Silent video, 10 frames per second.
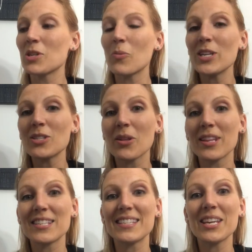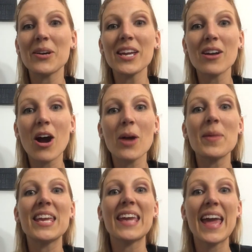So we saw the Syrian
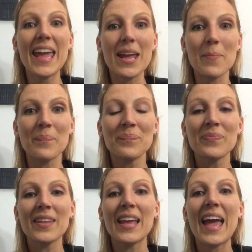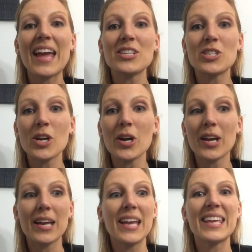army came and
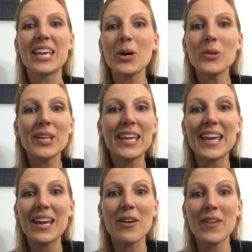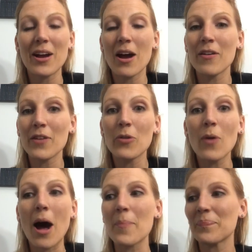took, killed the king of, of
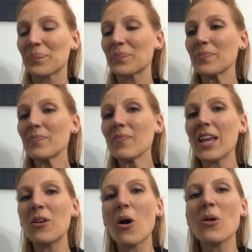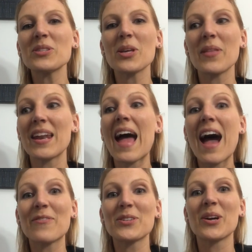Aram, and also, then,
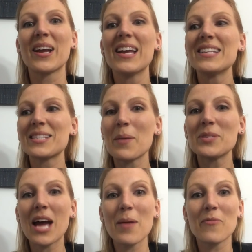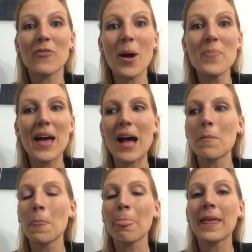after some time from
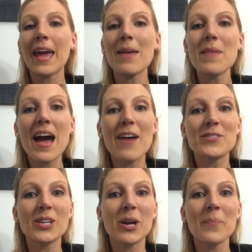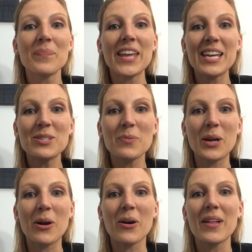that, came after
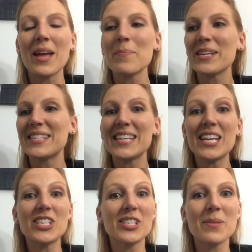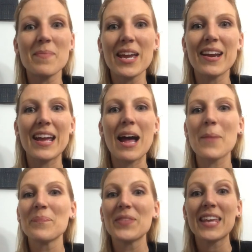Israel, besieged
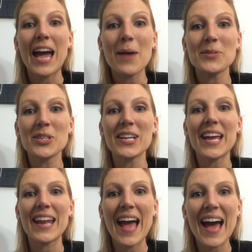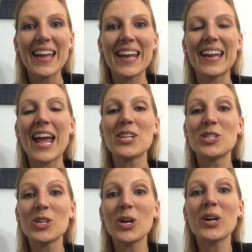Samaria, captured it, had it,
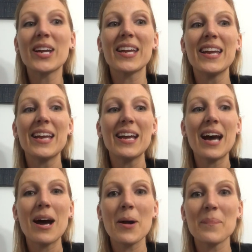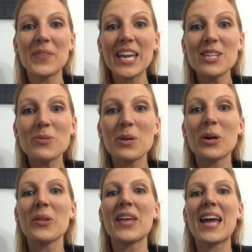and took um,
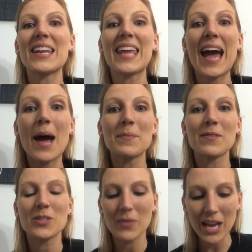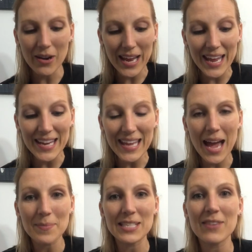Israel then captive. So they are in
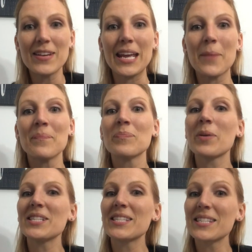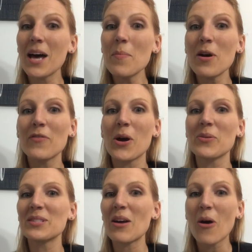captivity. But some of
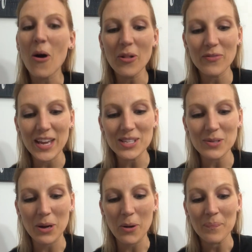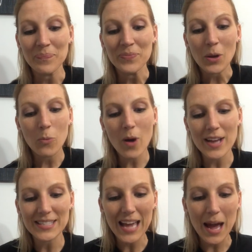those, not all of Israel,
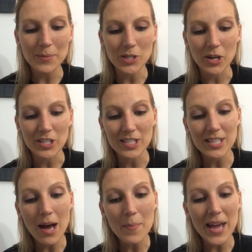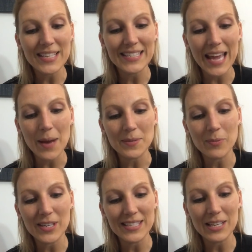was captured. Some escaped.
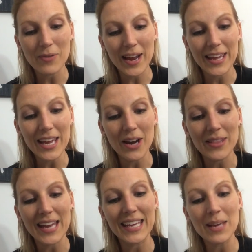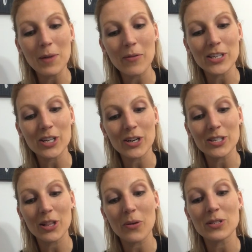And we see right here that he may return
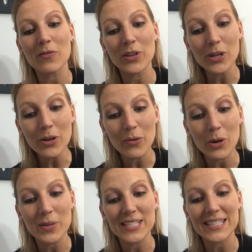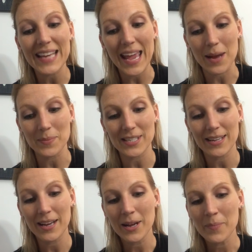to those of you who escaped
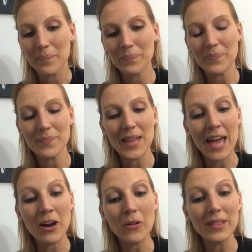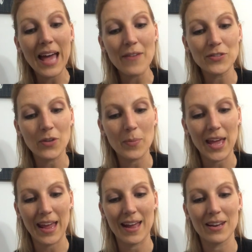and are left from
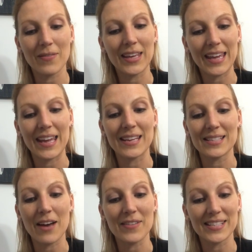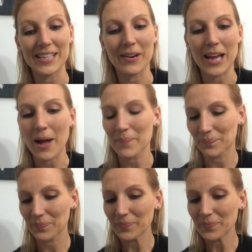the hand of the kings of Assyria.